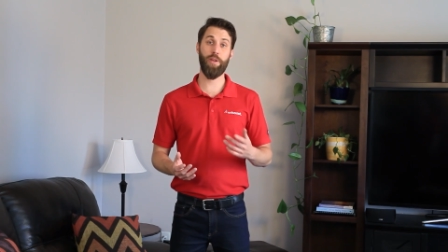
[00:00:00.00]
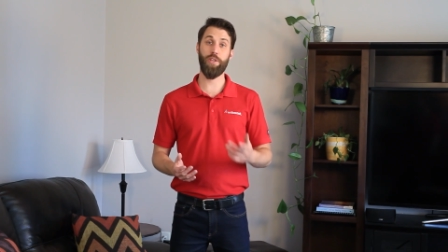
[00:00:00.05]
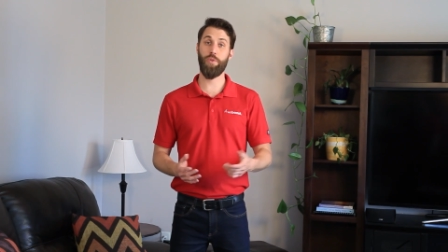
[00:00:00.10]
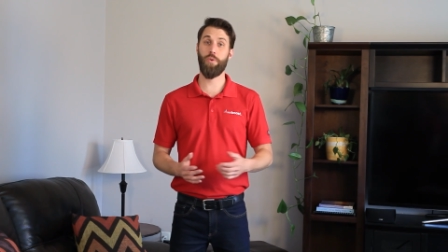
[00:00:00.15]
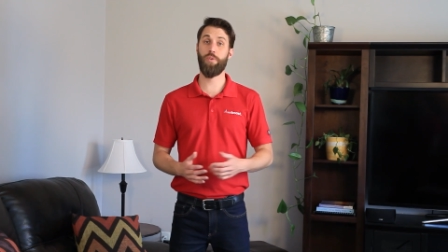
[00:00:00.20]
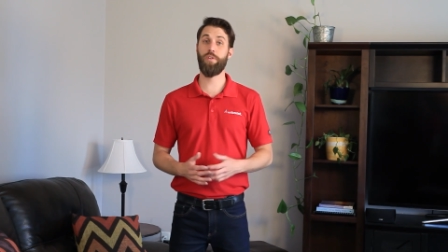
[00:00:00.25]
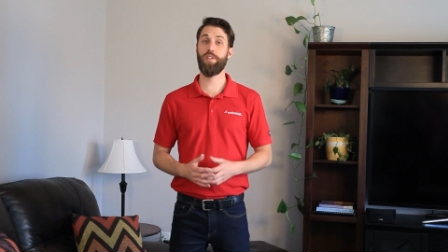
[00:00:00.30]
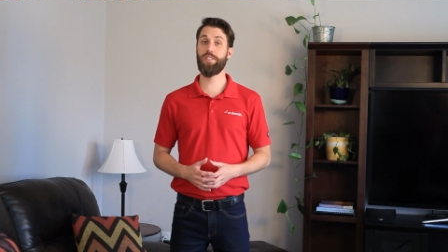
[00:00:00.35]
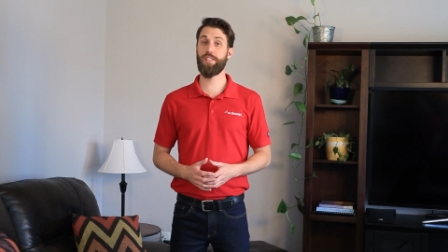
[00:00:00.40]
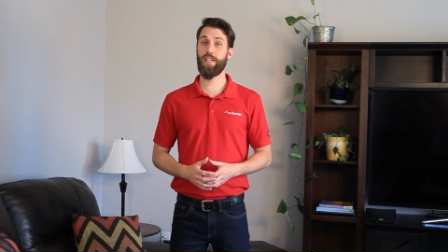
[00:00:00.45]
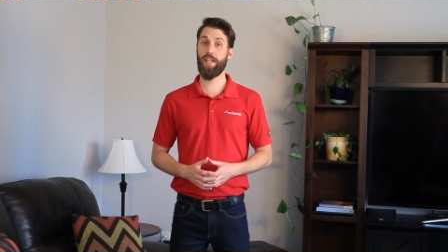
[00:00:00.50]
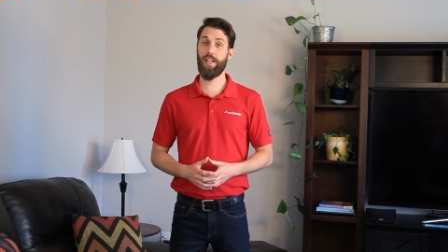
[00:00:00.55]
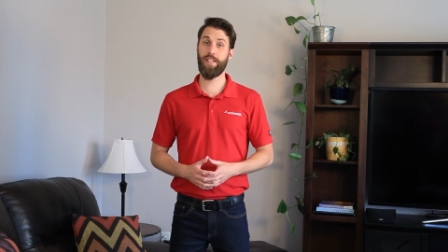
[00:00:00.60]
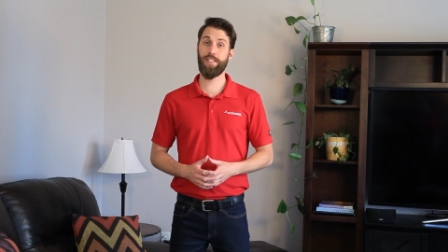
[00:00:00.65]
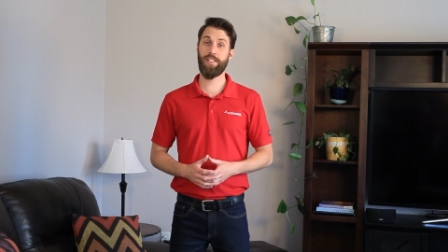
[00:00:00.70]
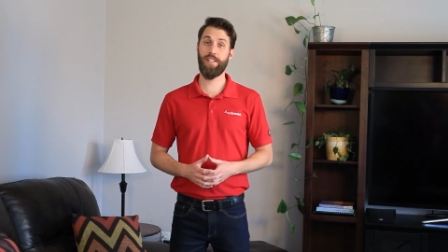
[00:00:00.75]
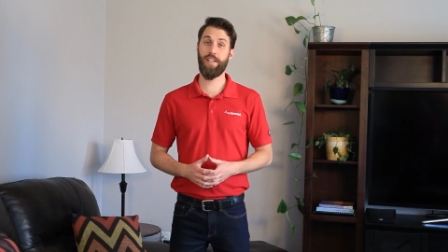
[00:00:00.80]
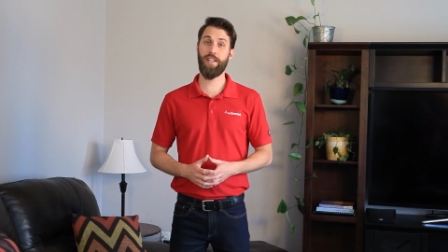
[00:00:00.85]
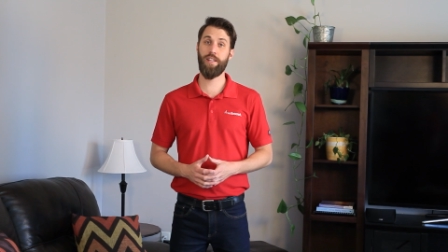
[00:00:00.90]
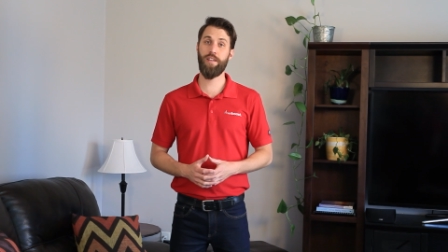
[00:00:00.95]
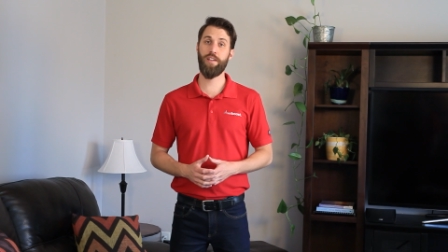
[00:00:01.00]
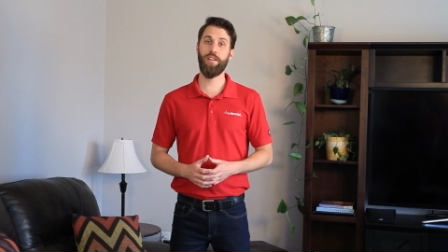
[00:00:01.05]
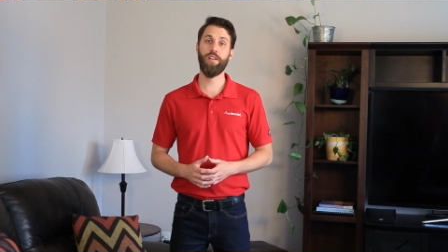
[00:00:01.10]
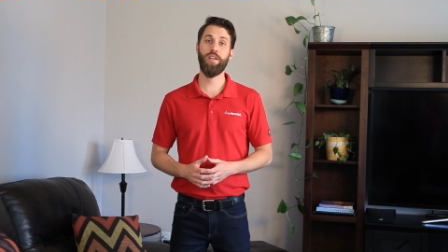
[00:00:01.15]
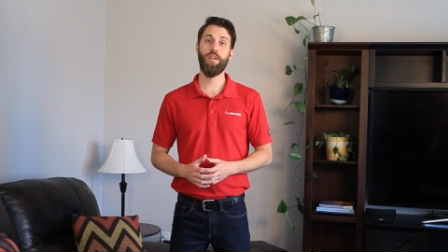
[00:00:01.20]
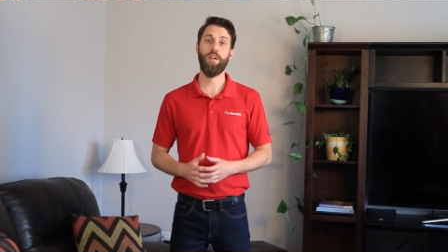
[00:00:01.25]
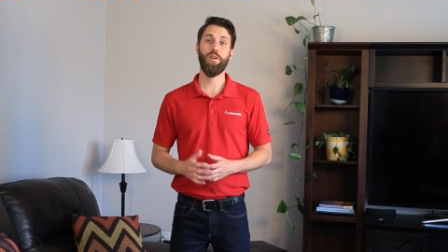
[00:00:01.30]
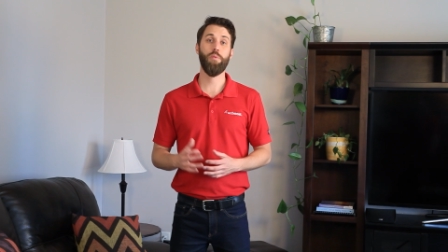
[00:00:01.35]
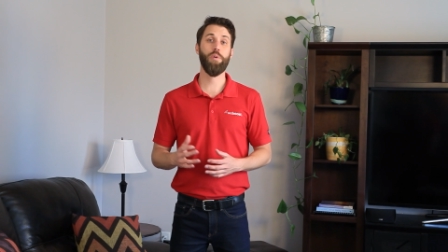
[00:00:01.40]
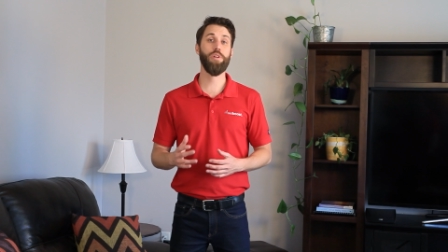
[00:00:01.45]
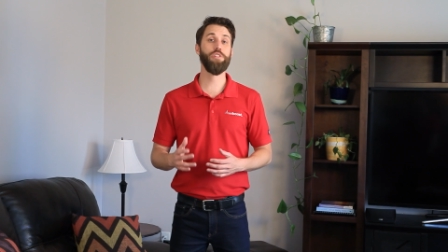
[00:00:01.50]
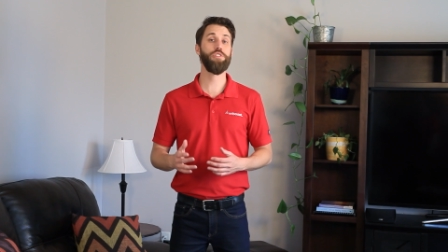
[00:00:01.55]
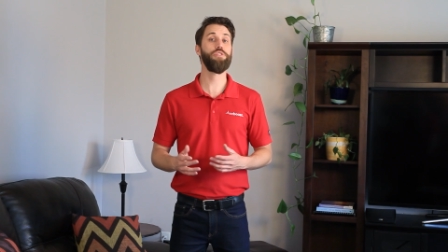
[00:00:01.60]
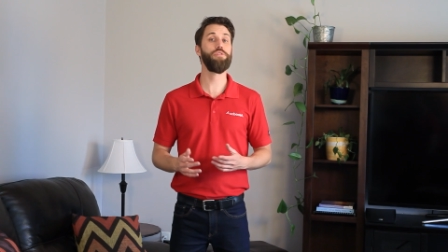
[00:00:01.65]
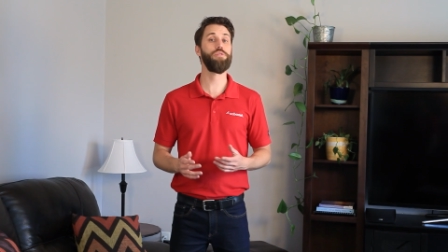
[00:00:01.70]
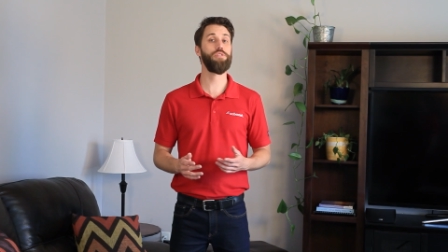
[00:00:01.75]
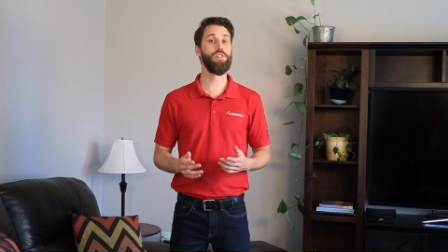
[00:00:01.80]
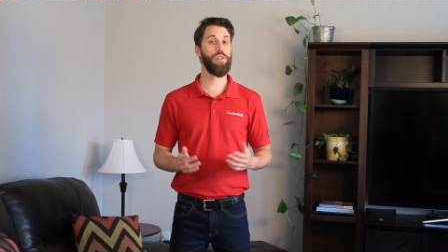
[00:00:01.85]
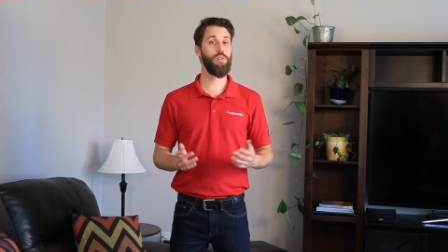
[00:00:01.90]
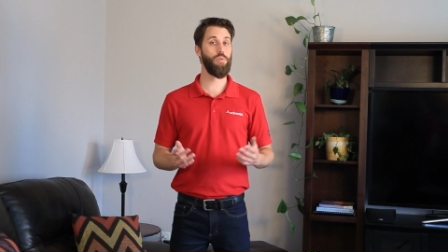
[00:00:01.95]
your inside antenna when
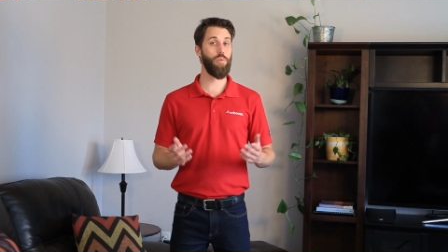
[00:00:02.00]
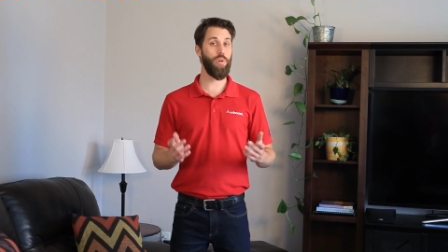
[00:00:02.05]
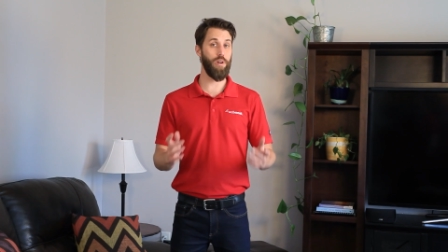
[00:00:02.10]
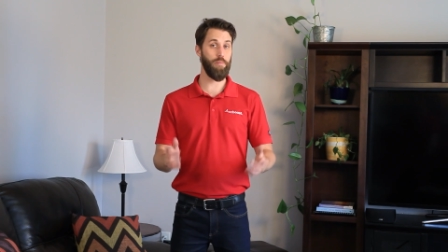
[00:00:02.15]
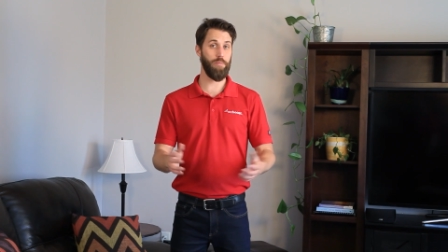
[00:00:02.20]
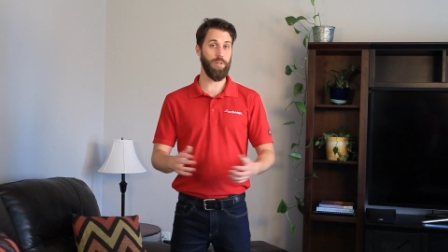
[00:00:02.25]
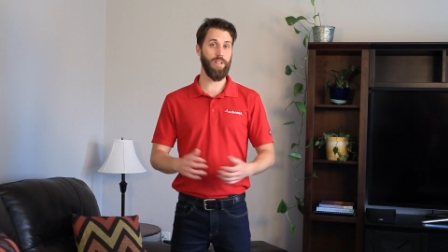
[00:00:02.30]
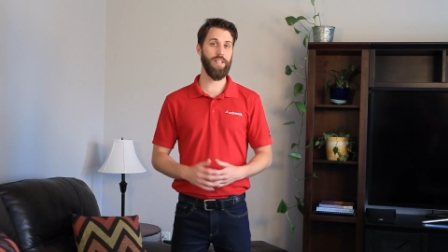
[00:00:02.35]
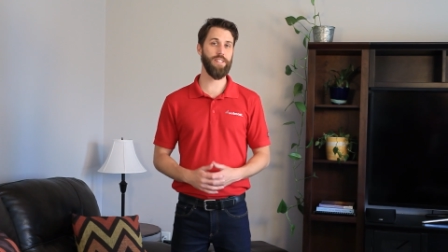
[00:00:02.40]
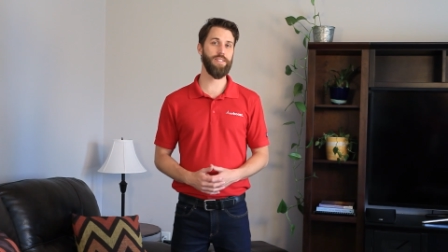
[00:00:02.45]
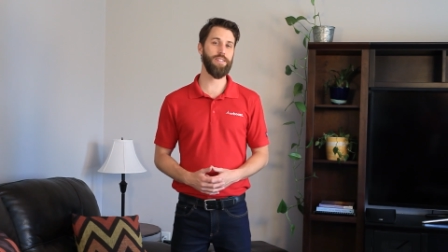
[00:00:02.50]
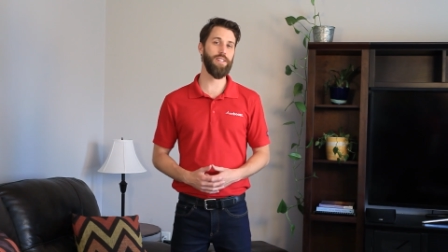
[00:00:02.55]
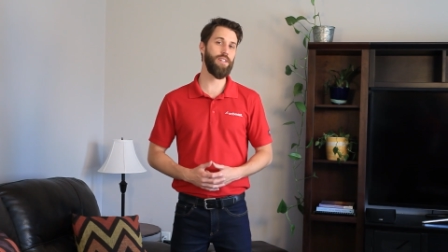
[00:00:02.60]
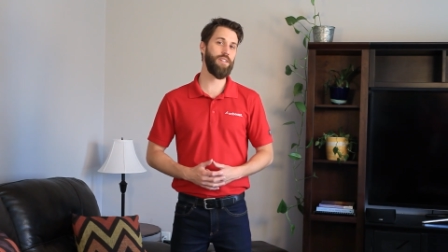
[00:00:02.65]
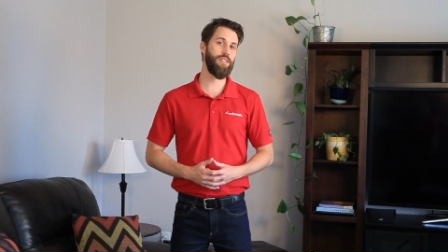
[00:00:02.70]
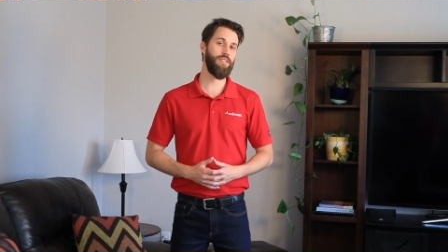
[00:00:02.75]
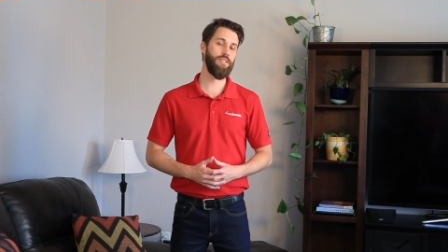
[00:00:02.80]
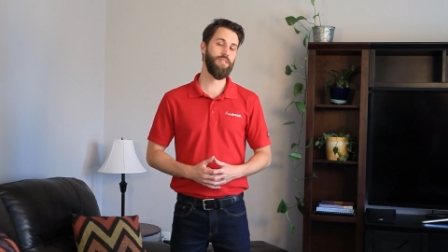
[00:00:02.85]
choosing where to place it.